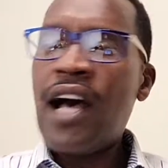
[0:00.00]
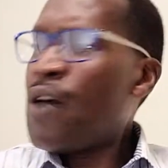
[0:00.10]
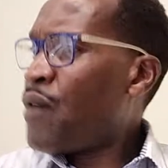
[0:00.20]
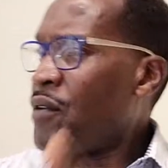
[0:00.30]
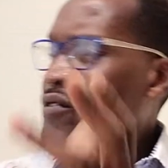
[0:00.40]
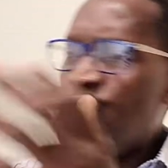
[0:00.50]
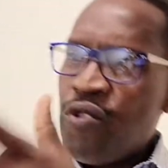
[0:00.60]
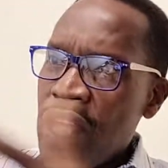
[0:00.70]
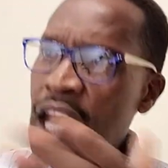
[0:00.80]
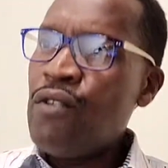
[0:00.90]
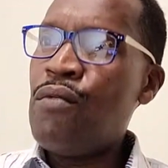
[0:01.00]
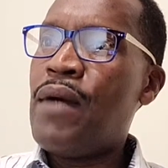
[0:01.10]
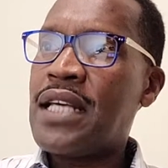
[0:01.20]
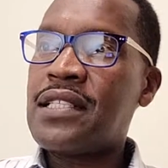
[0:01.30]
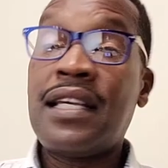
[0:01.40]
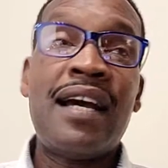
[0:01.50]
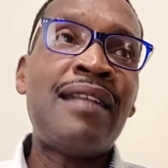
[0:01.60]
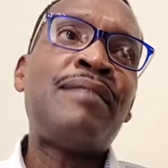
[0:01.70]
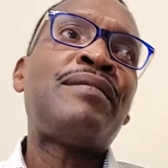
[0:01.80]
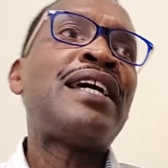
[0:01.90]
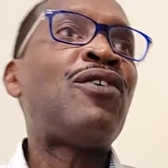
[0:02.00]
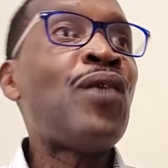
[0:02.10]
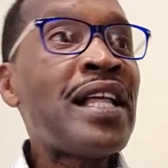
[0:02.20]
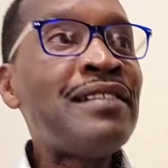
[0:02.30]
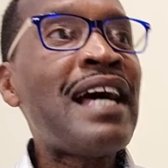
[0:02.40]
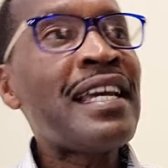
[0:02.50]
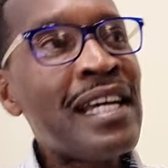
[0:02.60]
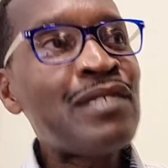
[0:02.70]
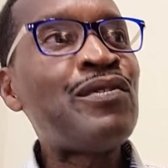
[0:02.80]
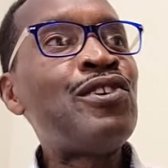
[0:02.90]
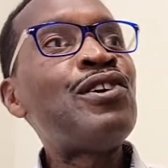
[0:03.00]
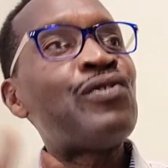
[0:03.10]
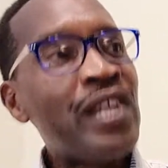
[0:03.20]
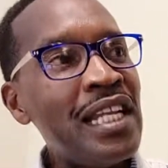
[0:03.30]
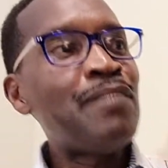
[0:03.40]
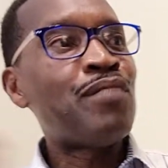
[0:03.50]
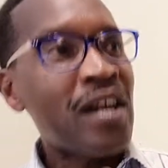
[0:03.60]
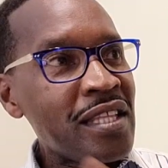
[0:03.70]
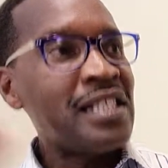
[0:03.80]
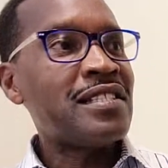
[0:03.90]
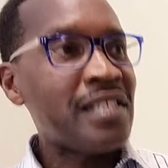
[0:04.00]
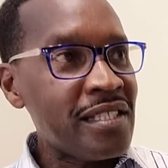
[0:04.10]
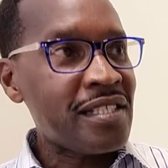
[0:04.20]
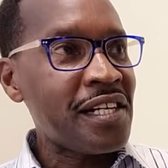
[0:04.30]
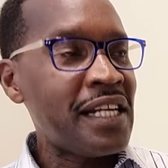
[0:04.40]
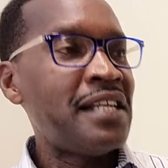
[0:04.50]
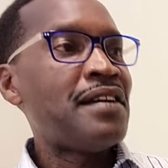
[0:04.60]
Wewe ndugu yangu basi. And I'm like, well, I guess we're not really brother and sister,